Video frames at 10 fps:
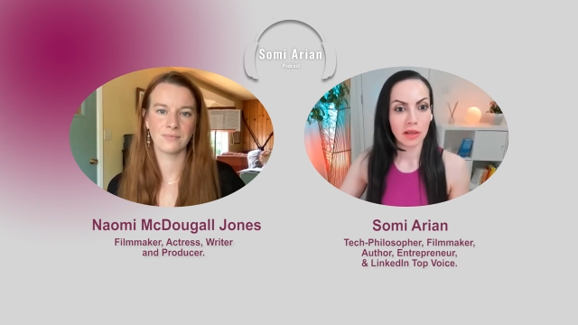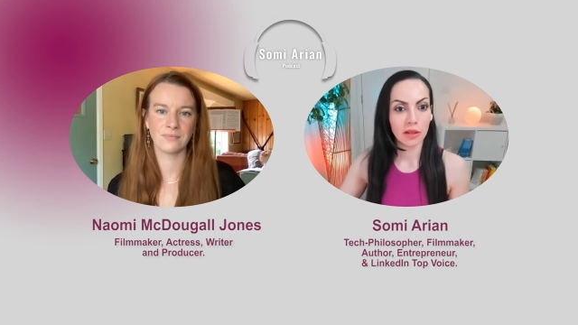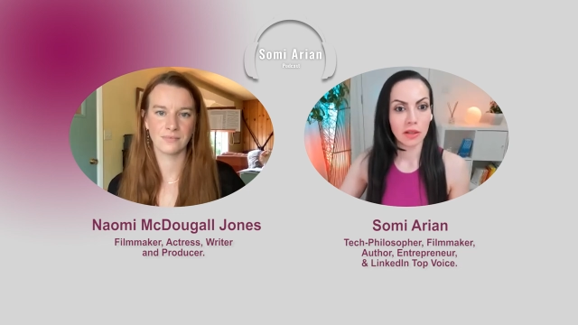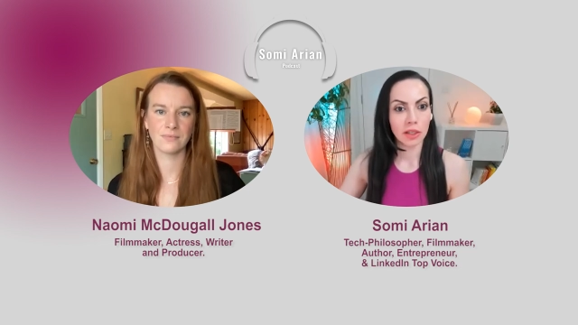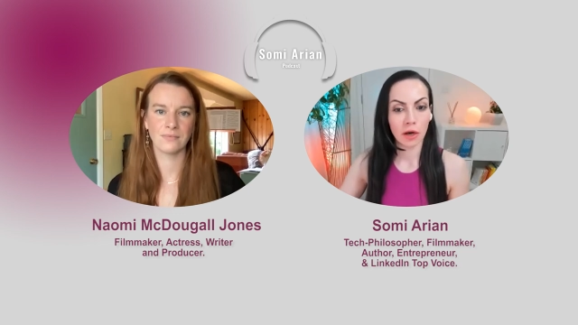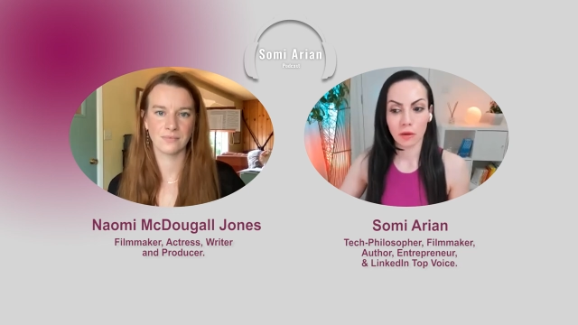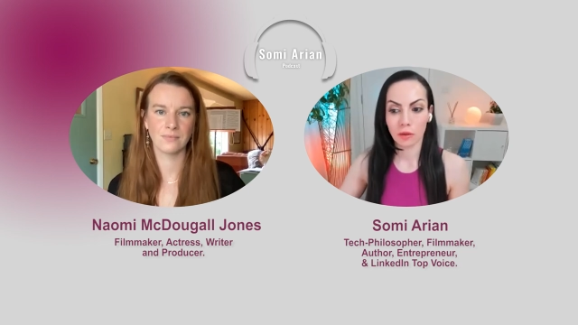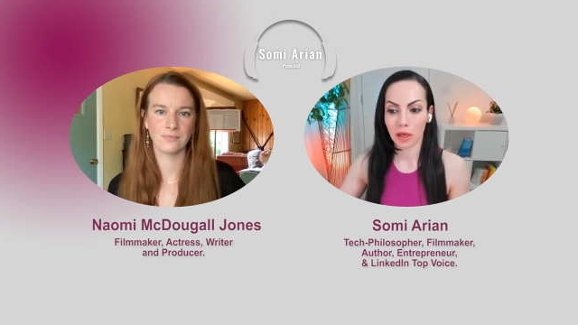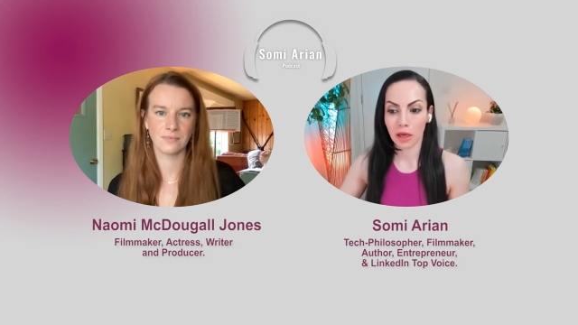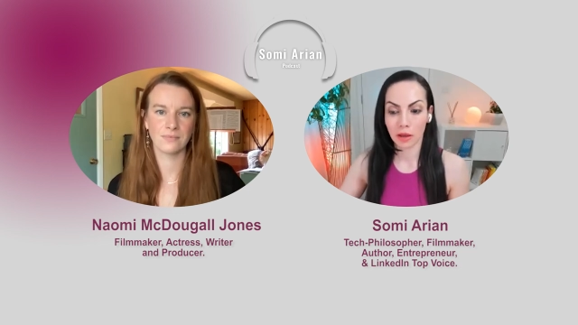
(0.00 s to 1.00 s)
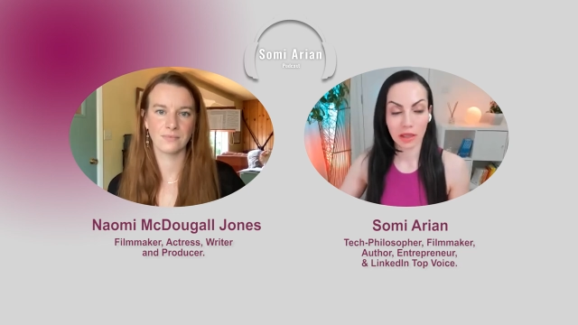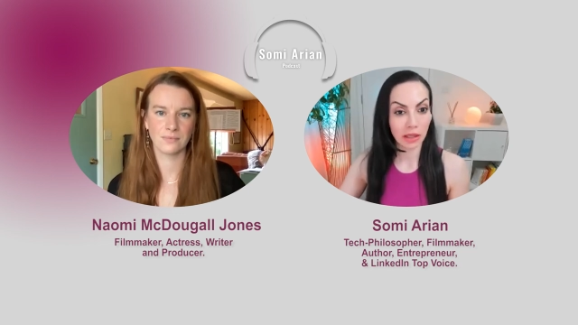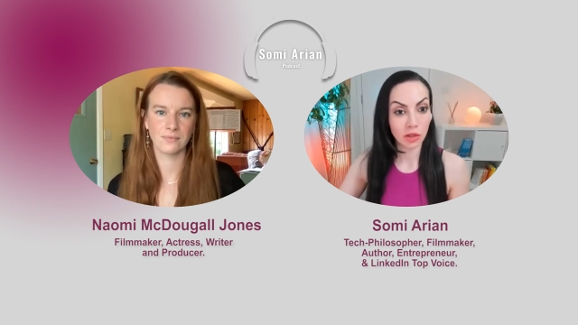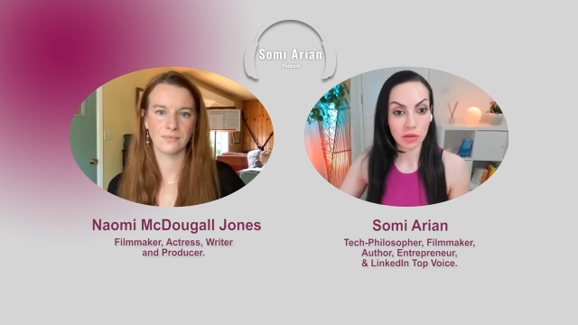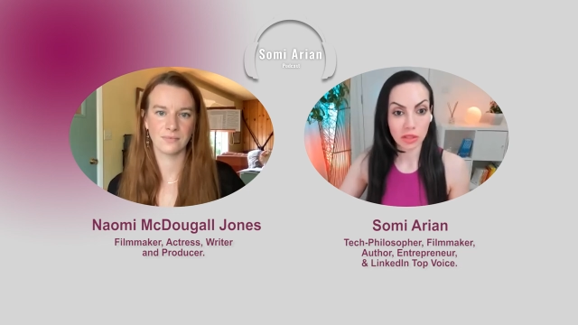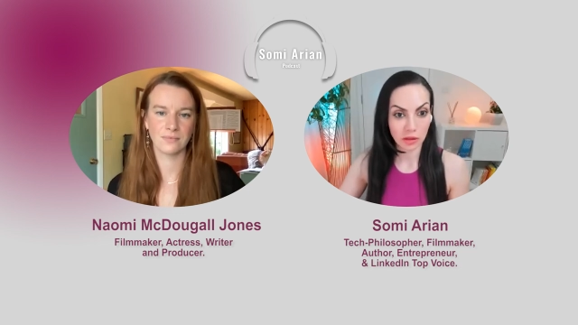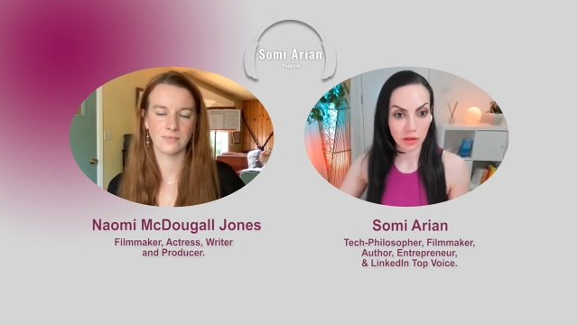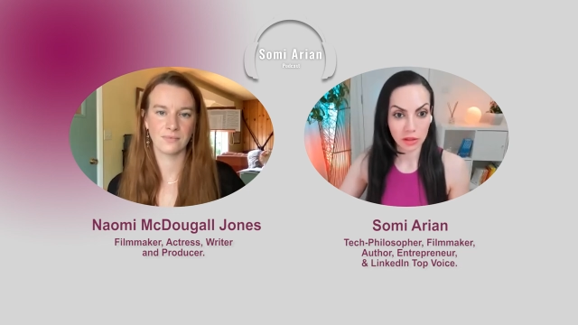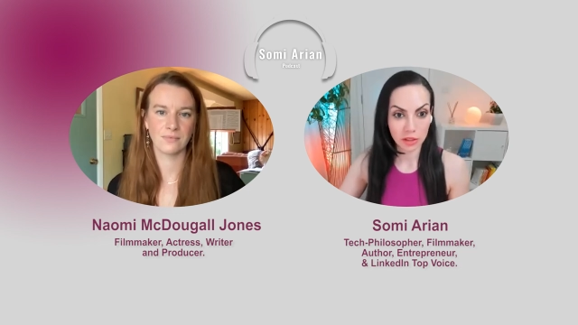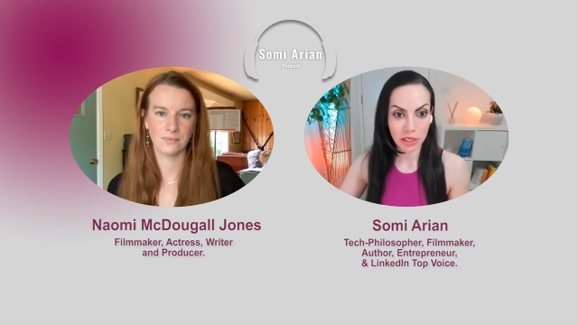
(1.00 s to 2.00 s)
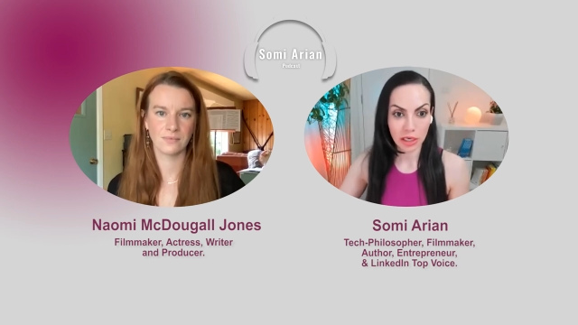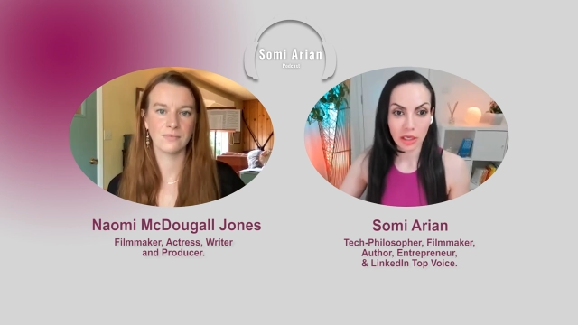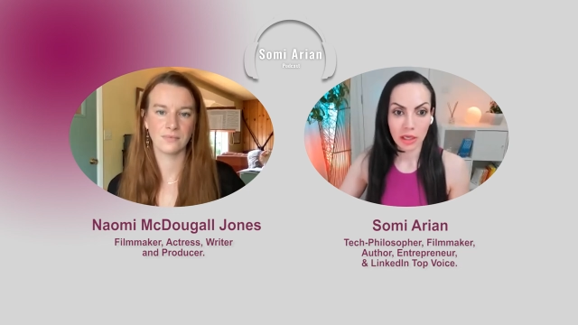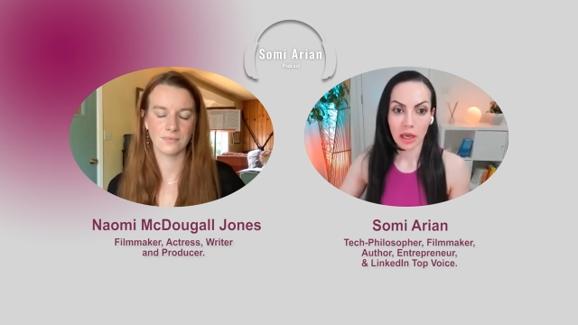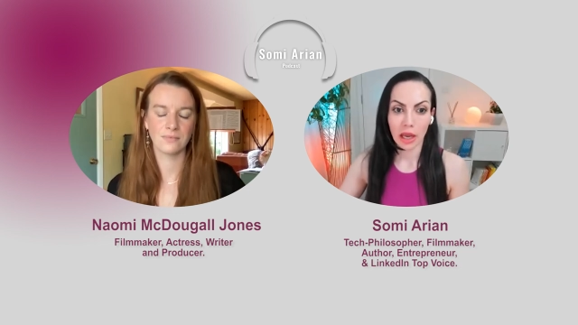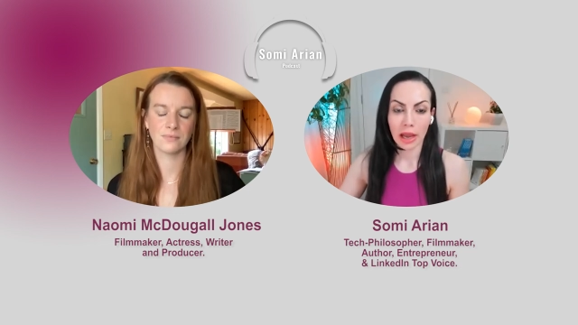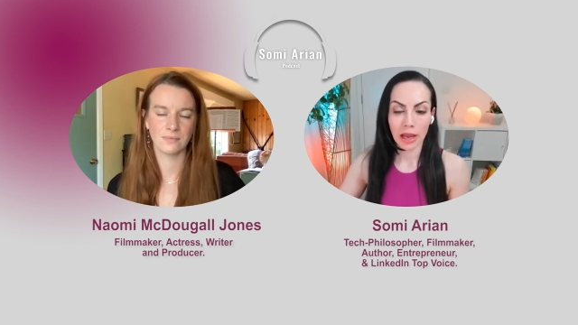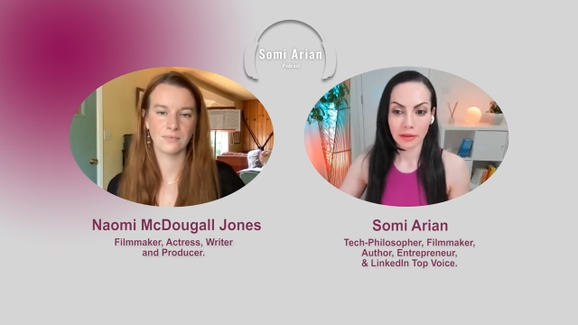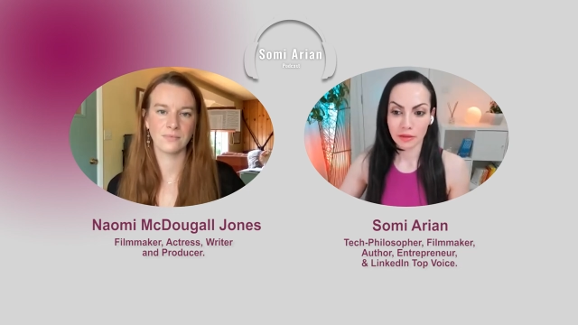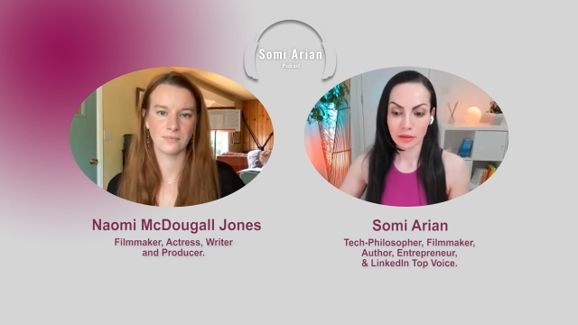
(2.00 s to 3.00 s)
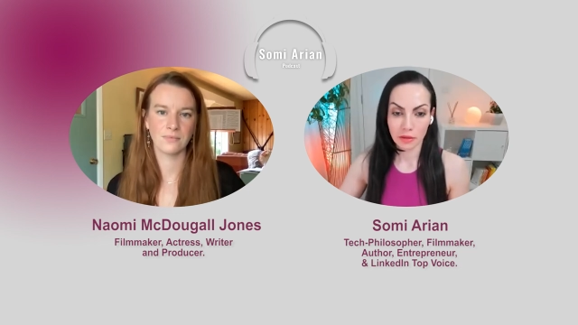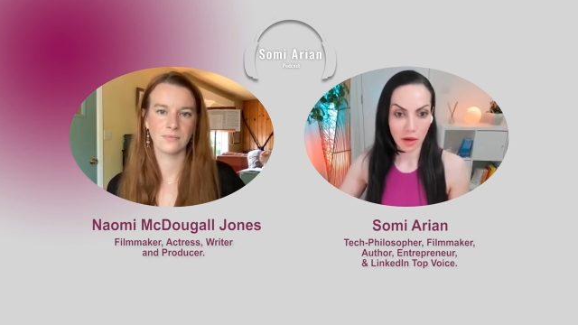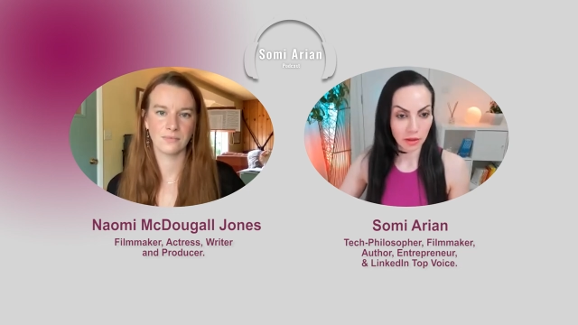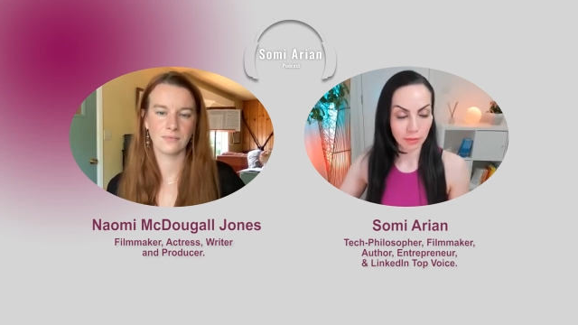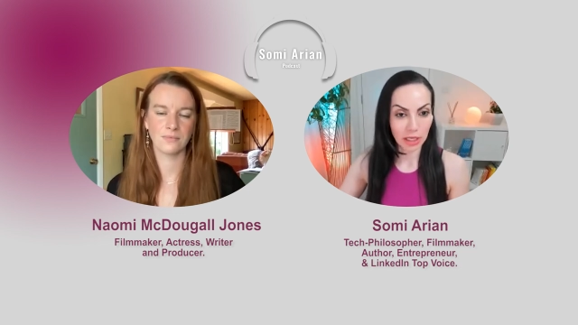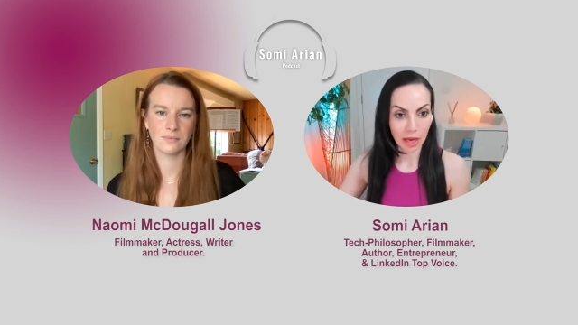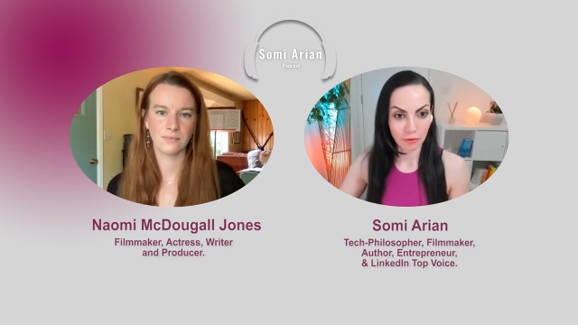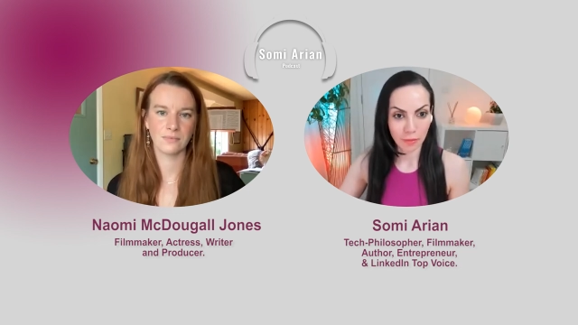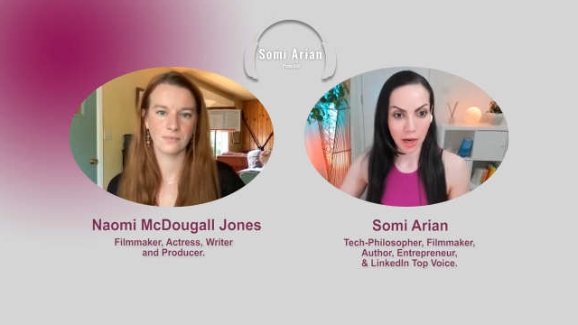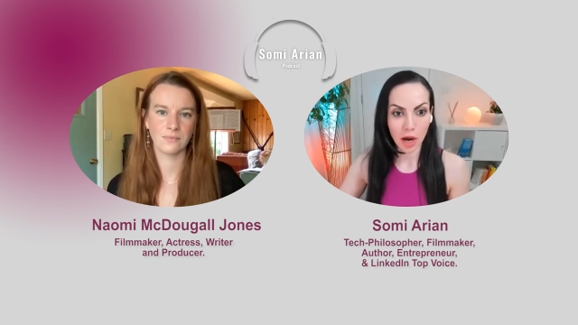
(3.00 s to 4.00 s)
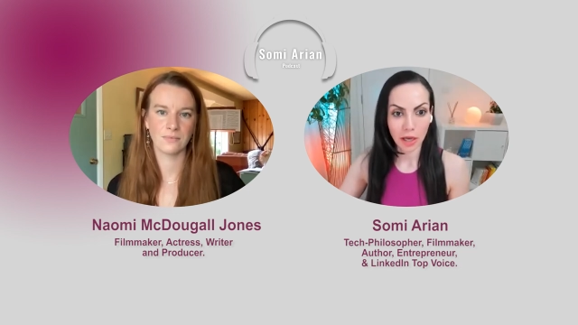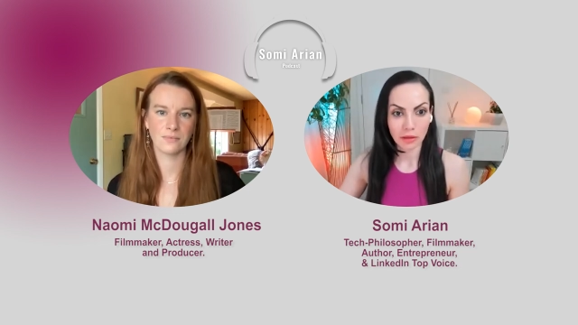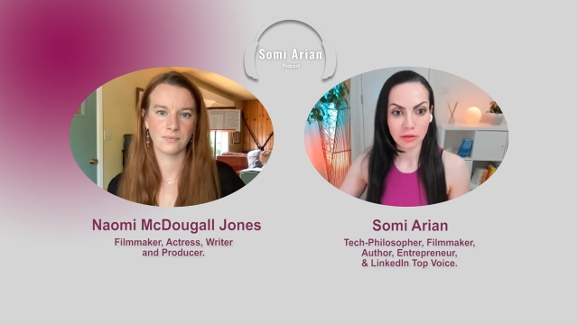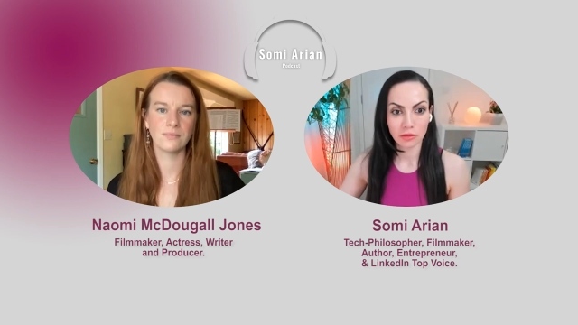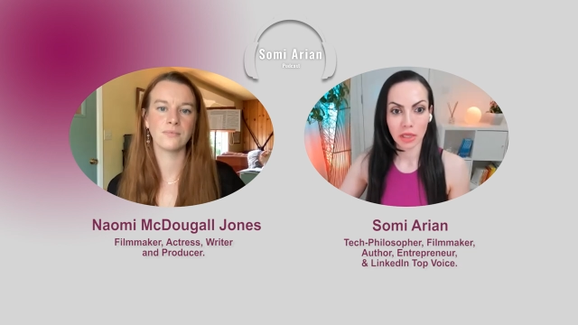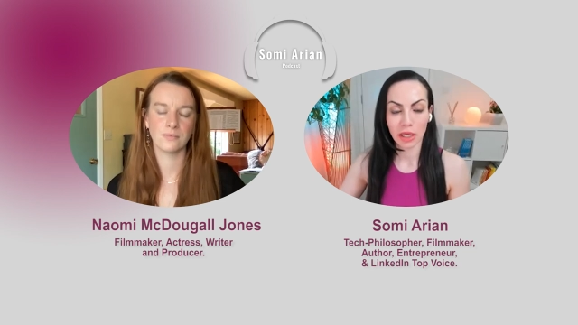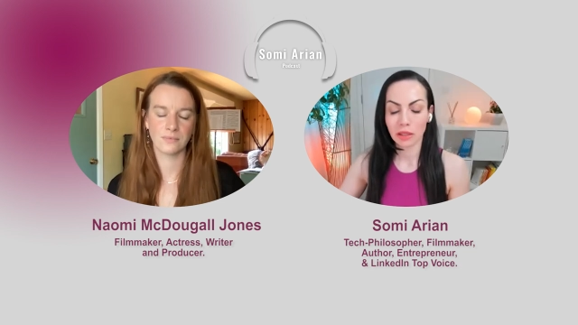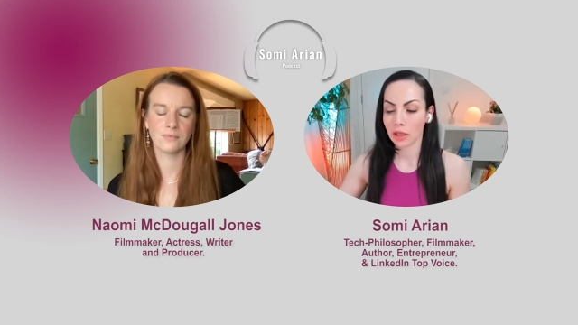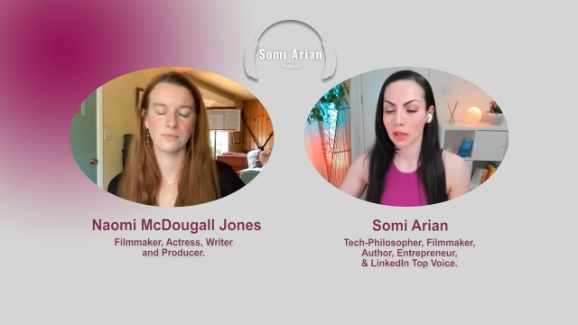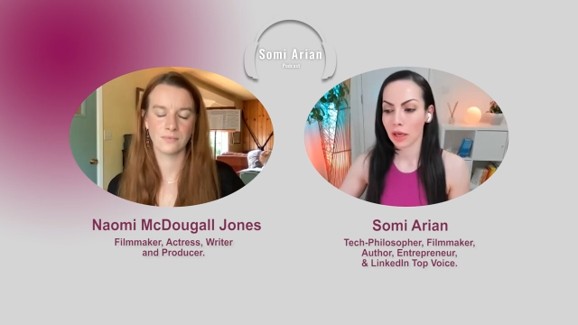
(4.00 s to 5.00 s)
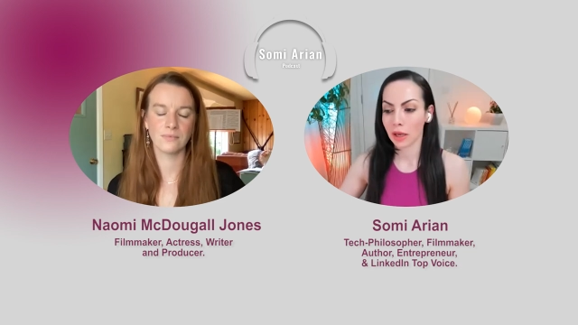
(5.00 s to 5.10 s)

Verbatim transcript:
Speaker 1: you know, get into technology and not be left behind, right?